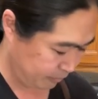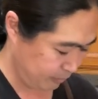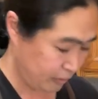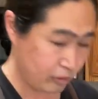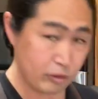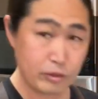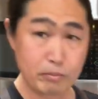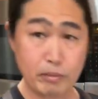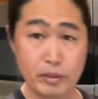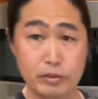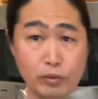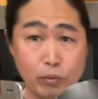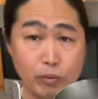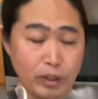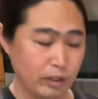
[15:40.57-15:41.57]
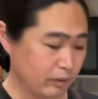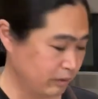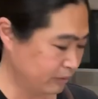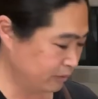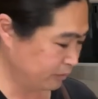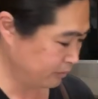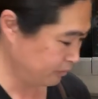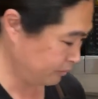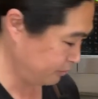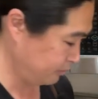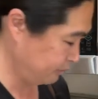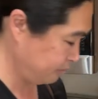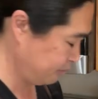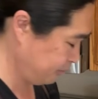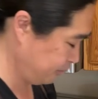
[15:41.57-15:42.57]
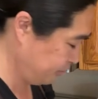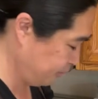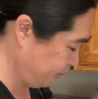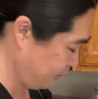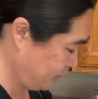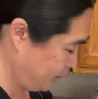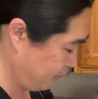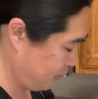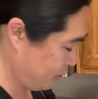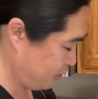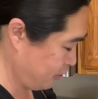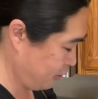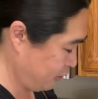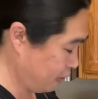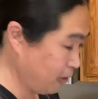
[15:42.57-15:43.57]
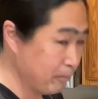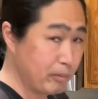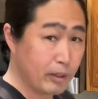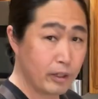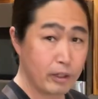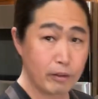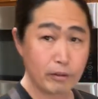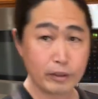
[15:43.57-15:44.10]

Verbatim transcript: Just mix it well. I'm just gonna dump it here.